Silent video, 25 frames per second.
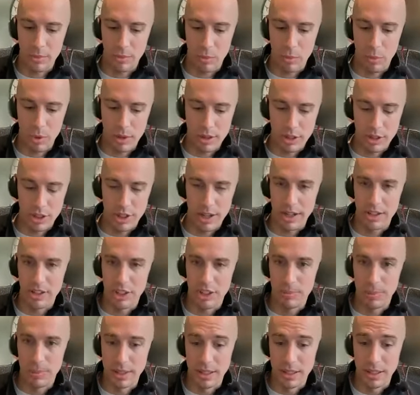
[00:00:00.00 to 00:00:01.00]
what
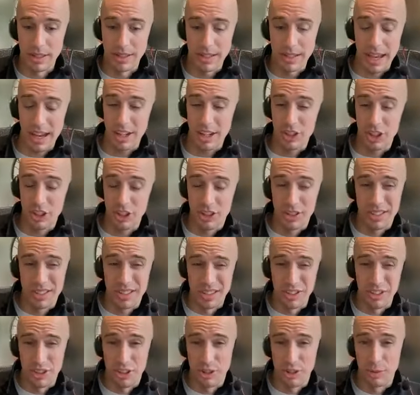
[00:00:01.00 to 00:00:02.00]
ChatGPT is actually just
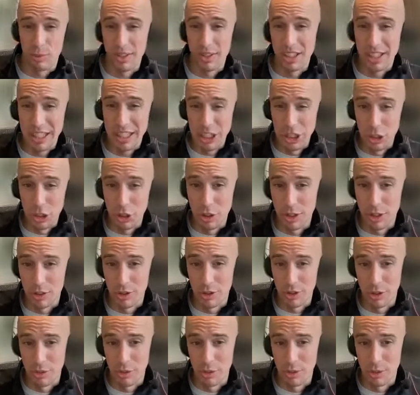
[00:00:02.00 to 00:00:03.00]
exquisitely good at
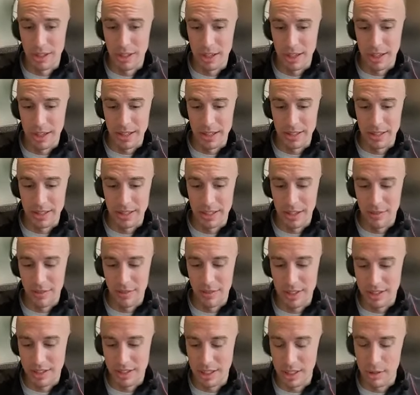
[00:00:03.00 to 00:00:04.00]
doing is given
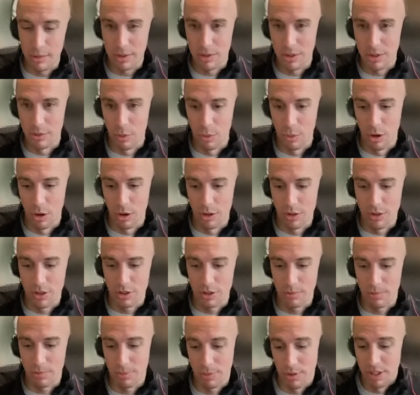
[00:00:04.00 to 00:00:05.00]
a sequence of
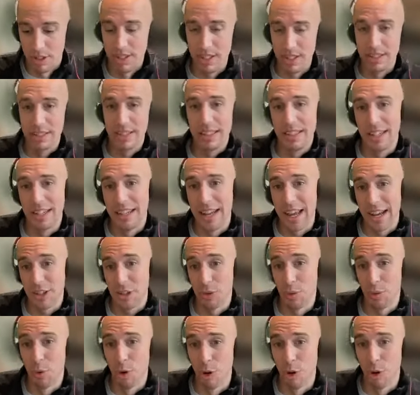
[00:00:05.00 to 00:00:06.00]
words, predicting the
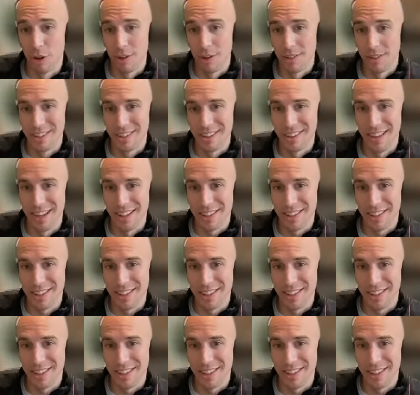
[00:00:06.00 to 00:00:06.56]
next word in that